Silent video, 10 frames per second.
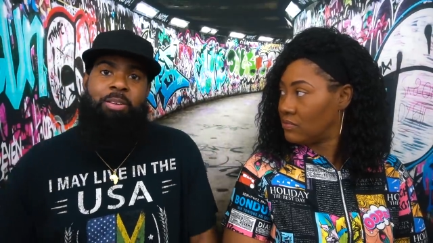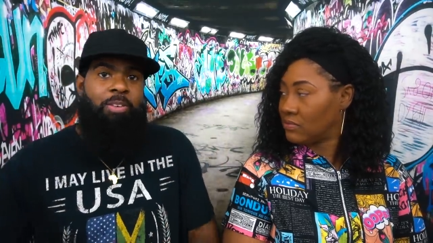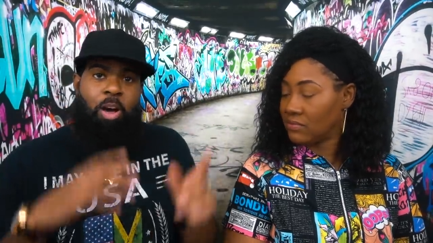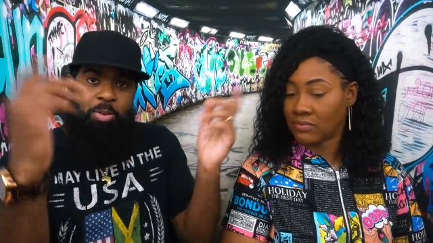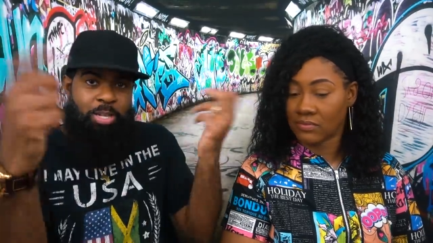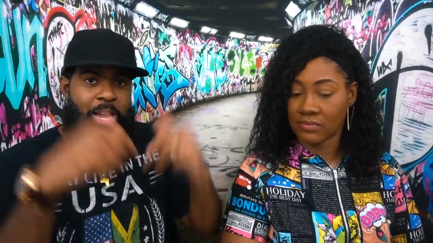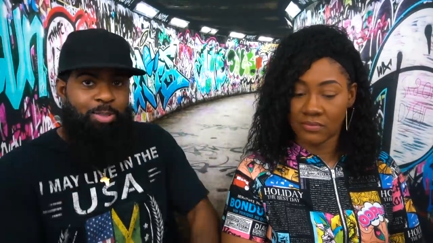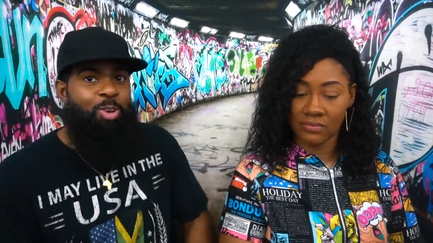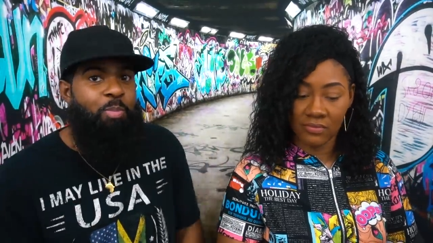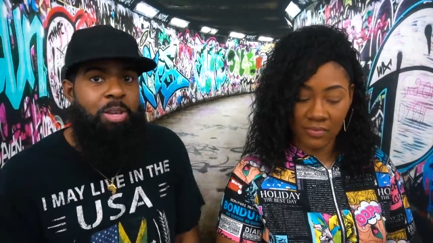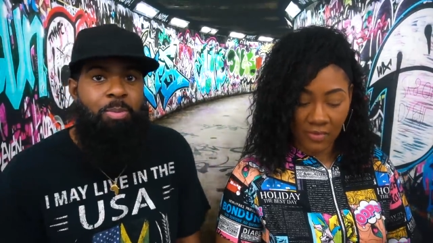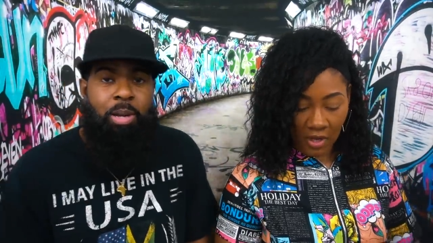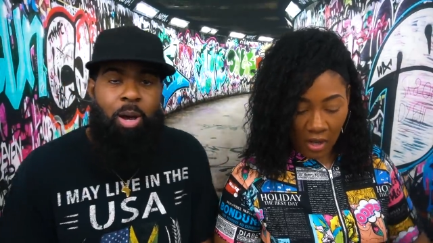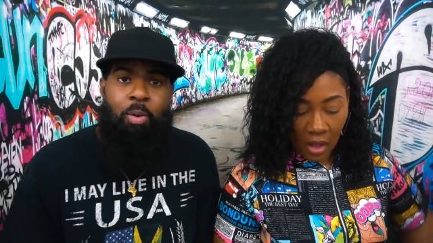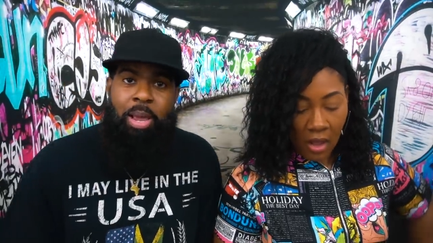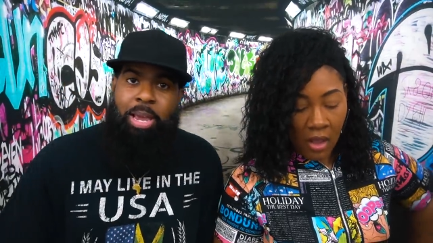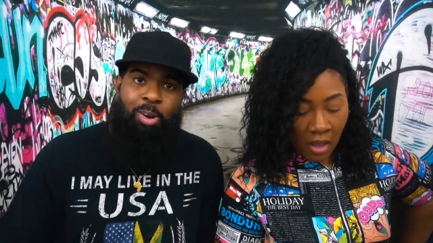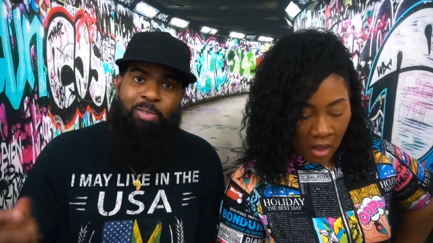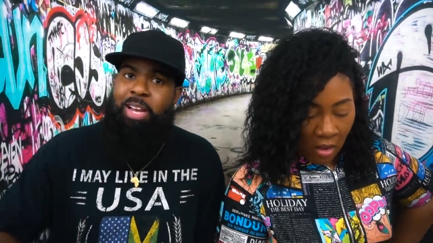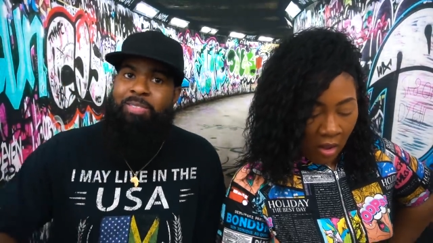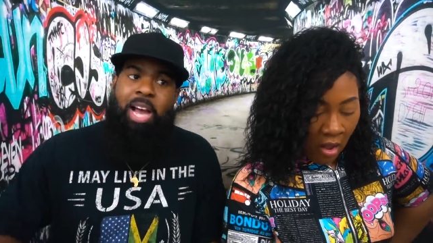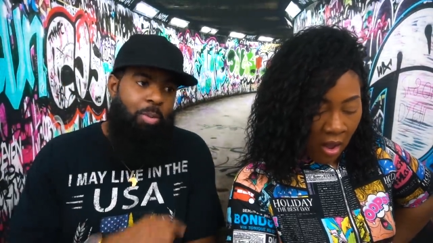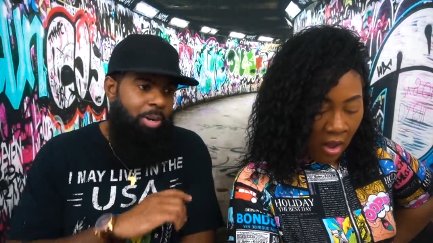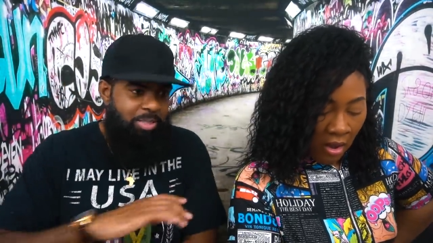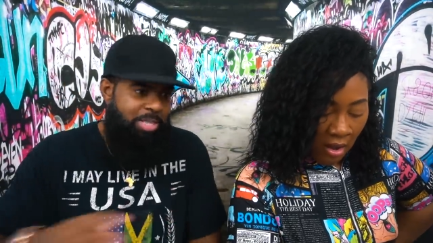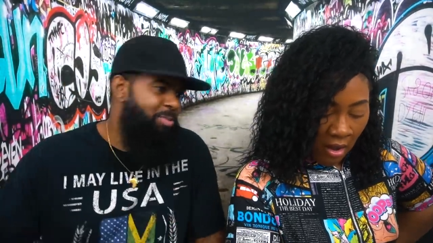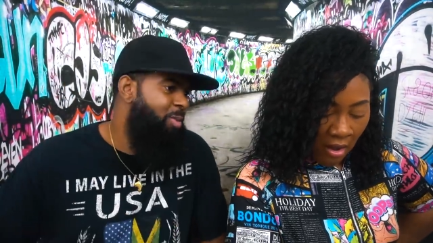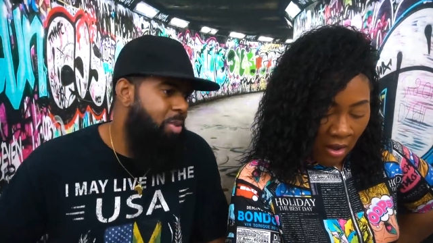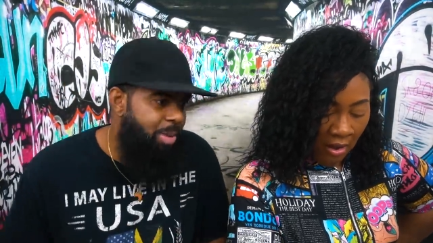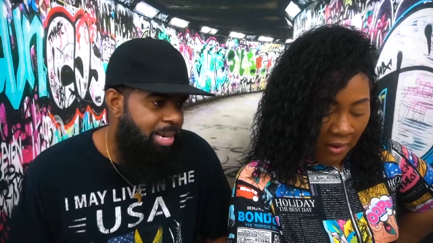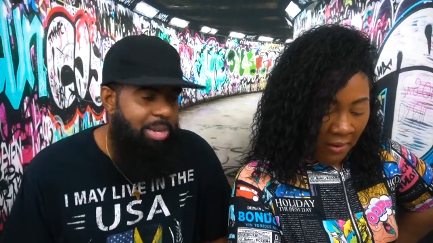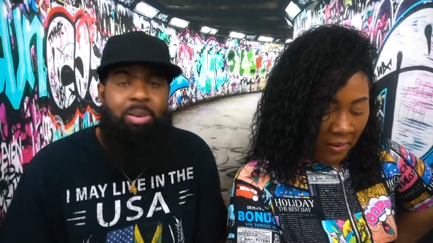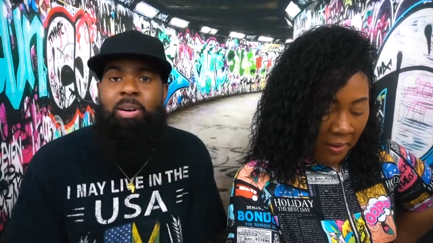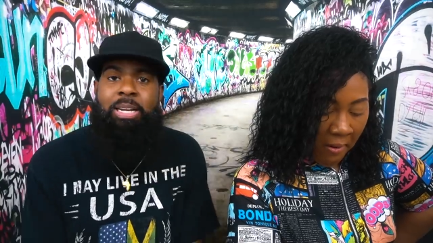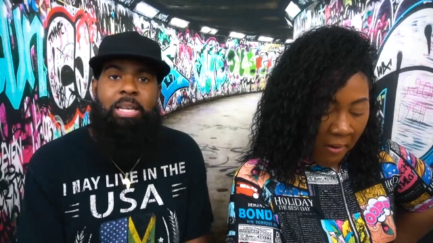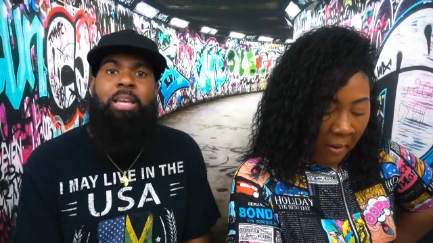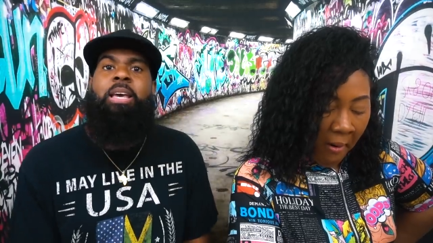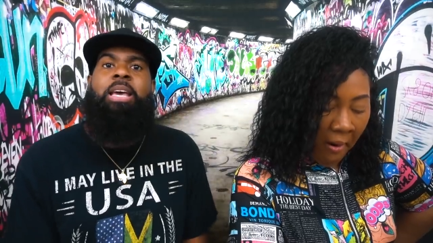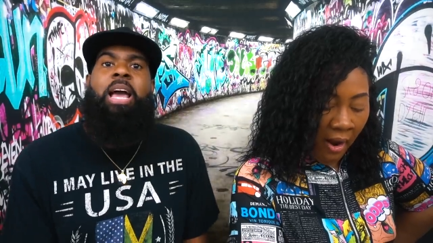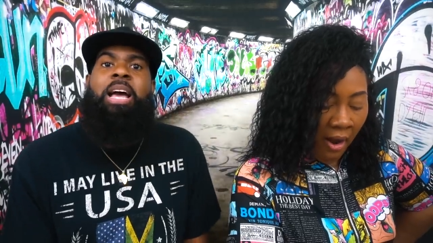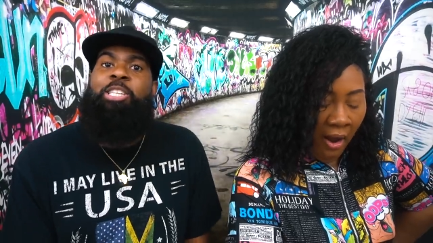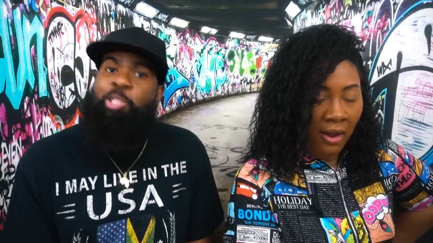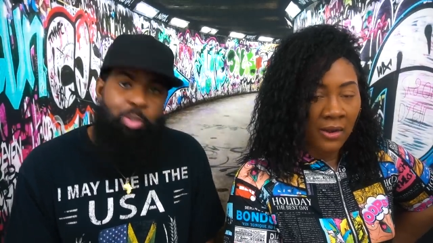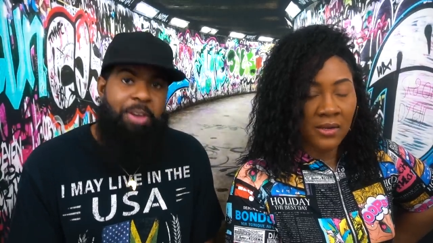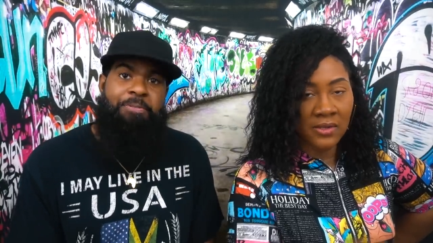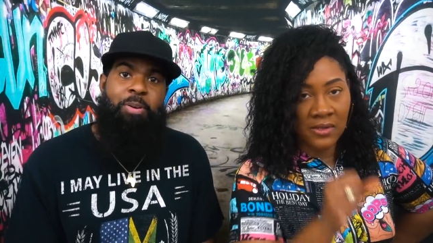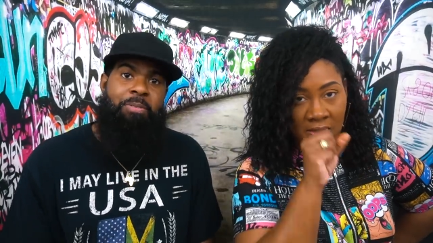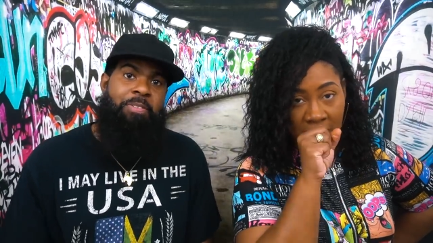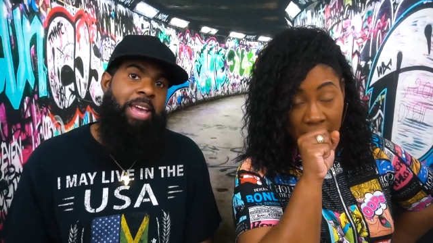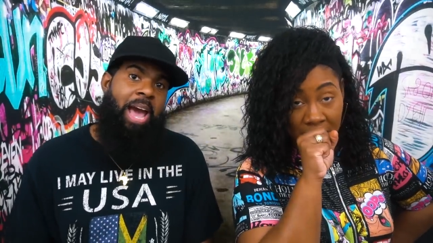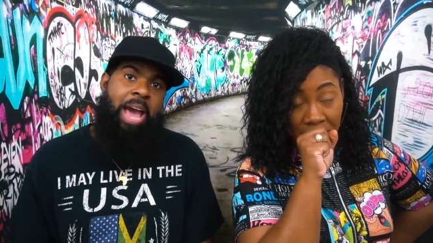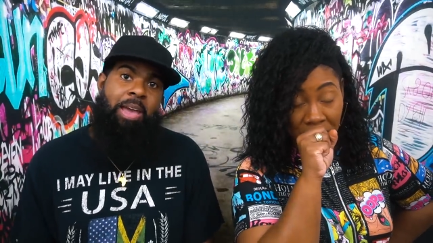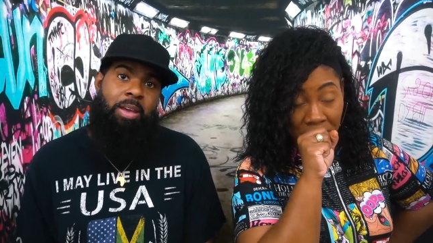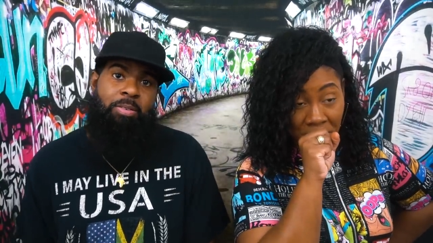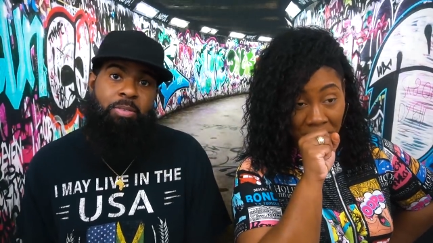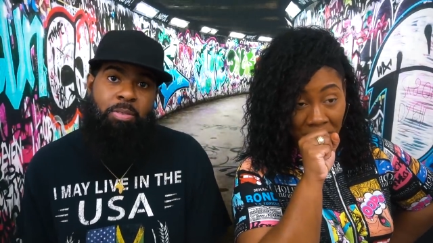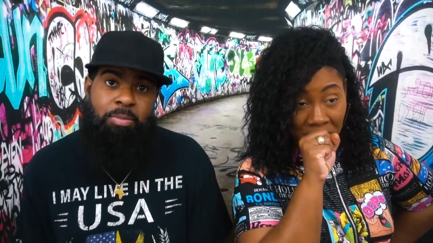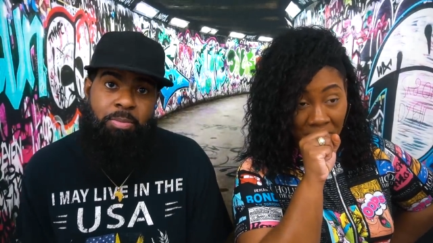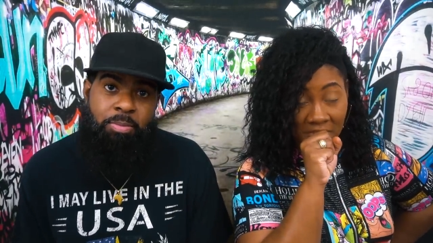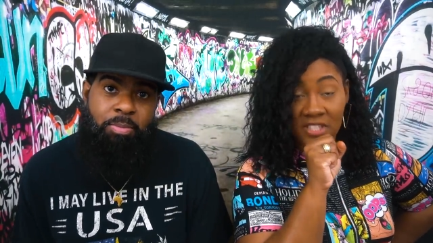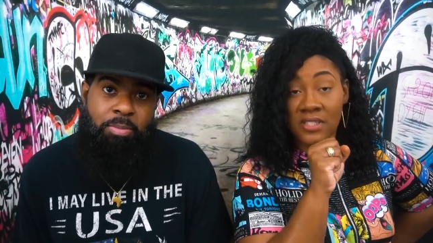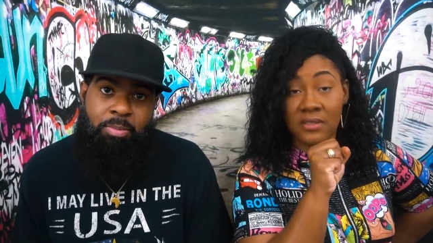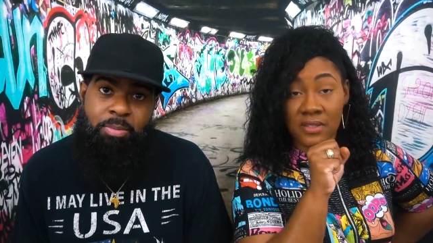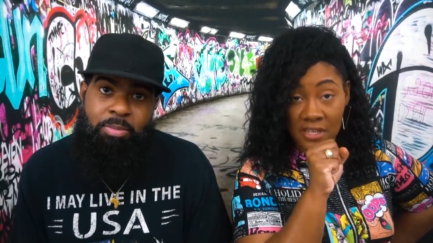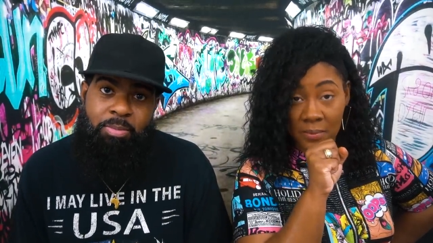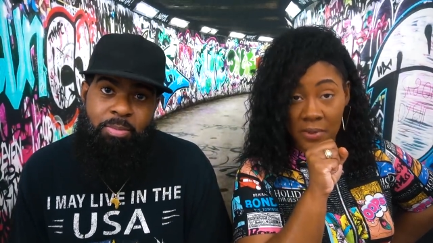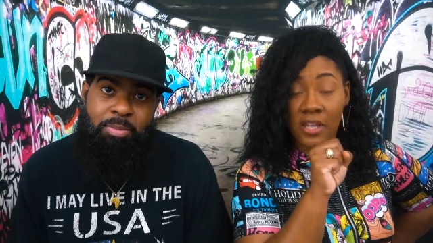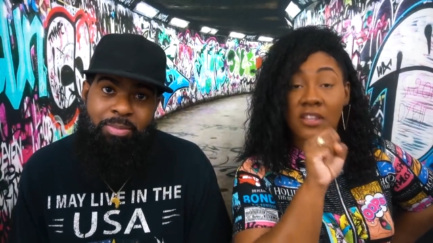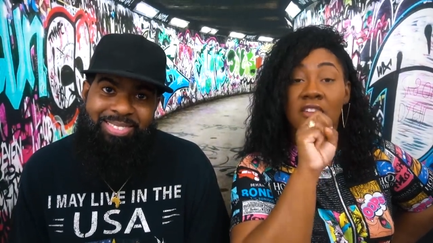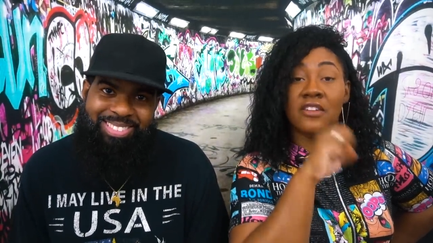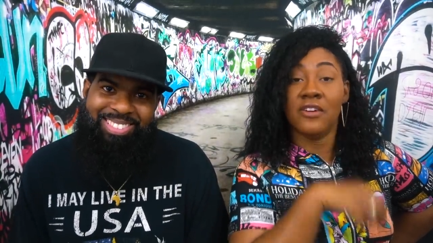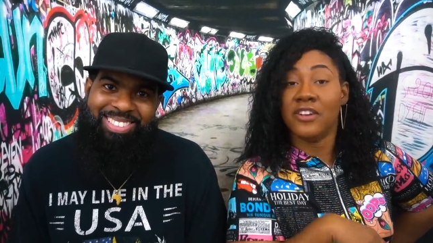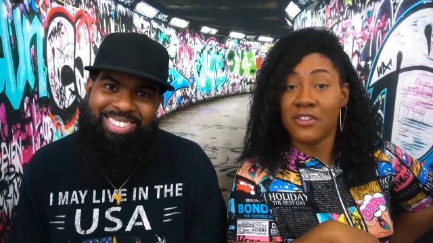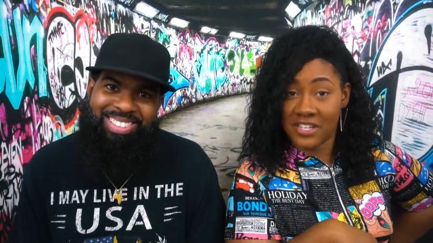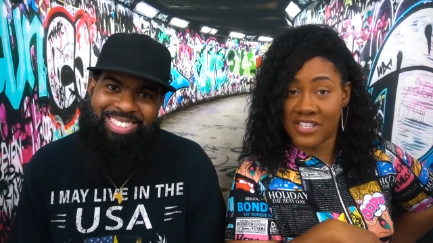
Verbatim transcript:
Speaker 1: the vlog channel is going to be below. Head over there if y'all want to see what we've been doing. Straight from the V A.
Speaker 2: Mm, sleep it. The dirty, dirty